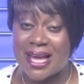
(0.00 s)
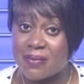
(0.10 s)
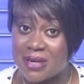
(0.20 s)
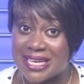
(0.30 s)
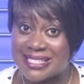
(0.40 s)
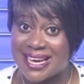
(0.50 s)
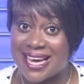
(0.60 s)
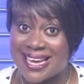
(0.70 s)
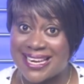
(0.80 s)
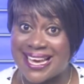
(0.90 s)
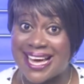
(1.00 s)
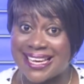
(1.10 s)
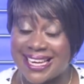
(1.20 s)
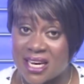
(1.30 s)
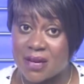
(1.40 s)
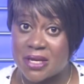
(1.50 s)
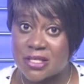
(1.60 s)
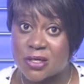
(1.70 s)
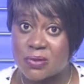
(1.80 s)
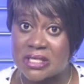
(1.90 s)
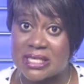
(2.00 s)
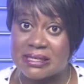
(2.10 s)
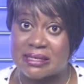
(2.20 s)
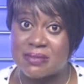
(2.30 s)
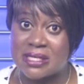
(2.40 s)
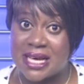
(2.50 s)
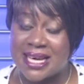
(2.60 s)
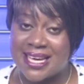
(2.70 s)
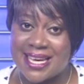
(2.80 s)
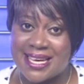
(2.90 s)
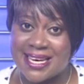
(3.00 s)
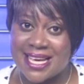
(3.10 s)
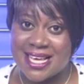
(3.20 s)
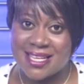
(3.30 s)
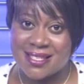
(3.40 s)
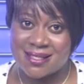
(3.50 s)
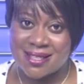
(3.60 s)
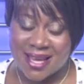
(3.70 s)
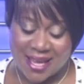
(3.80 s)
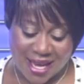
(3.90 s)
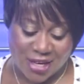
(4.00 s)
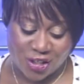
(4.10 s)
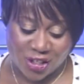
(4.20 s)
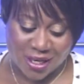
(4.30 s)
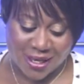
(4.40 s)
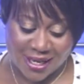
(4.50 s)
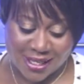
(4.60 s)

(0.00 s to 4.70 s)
emulate highly academic school systems in East Asia.